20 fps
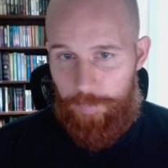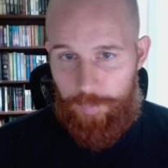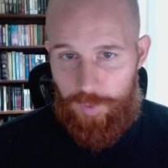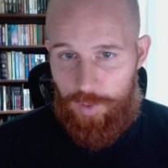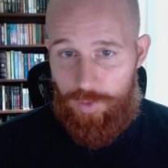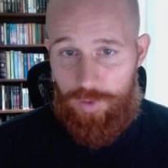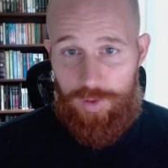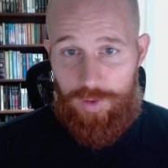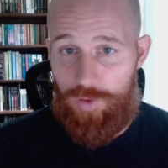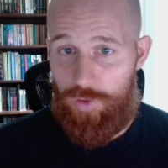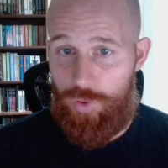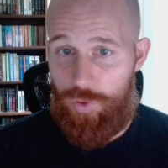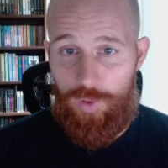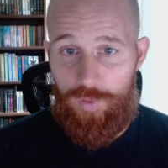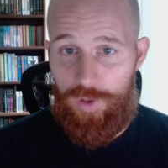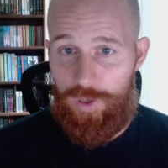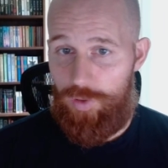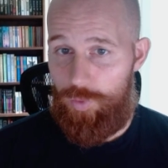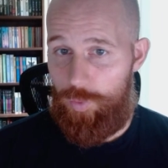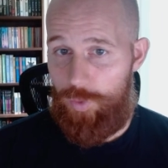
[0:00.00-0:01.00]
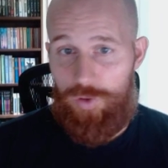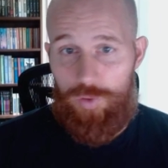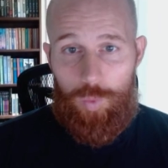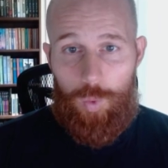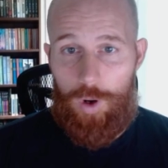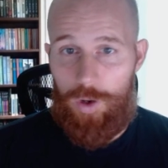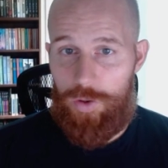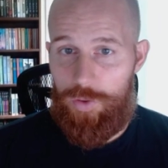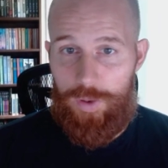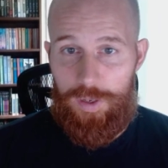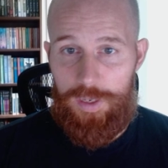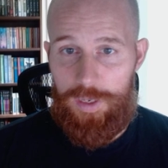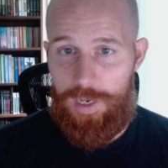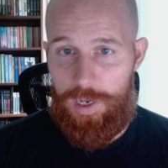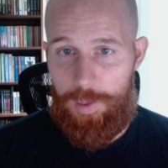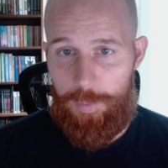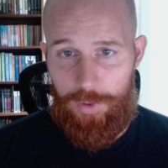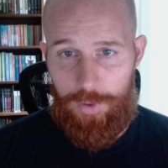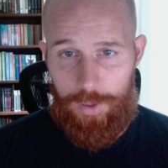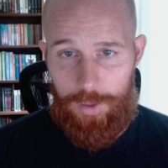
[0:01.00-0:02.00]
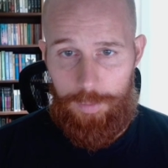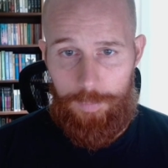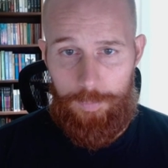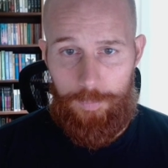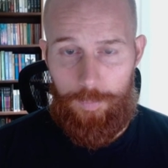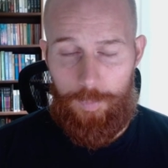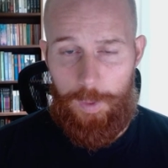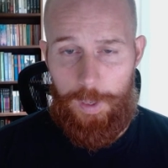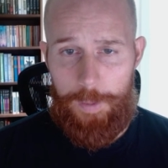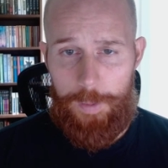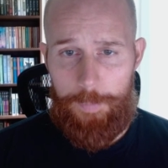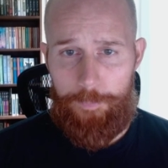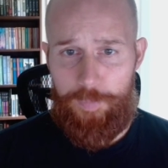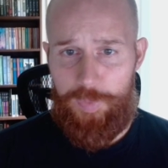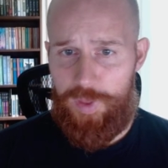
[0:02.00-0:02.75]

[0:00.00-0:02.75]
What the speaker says: It was just the two of us. We just walked around the neighborhood, right?